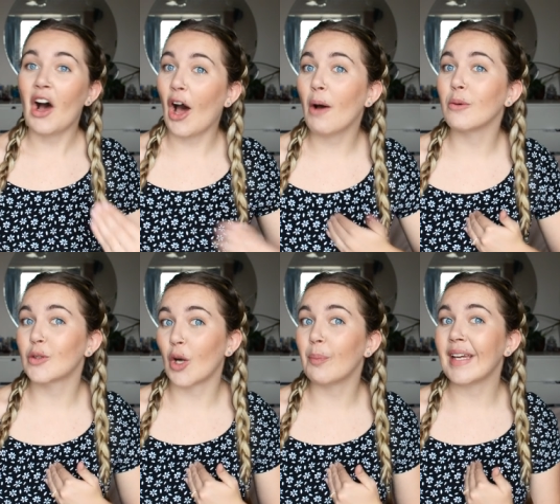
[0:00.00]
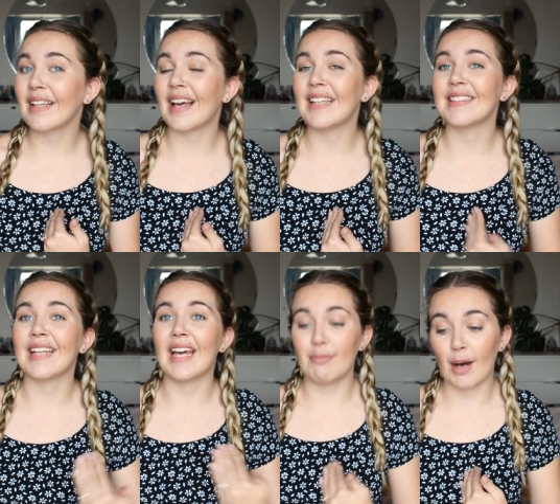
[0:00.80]
I will stop being
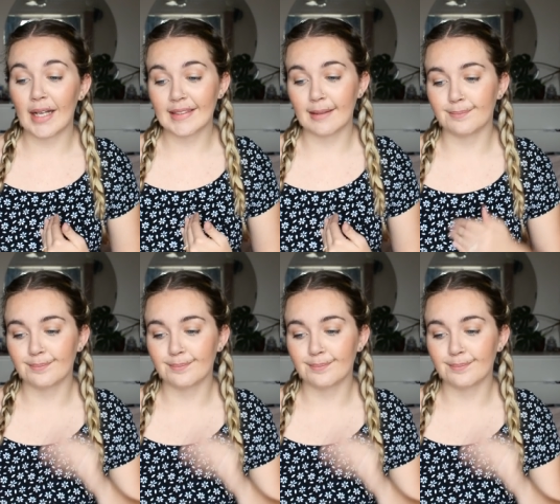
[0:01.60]
lazy and buy some.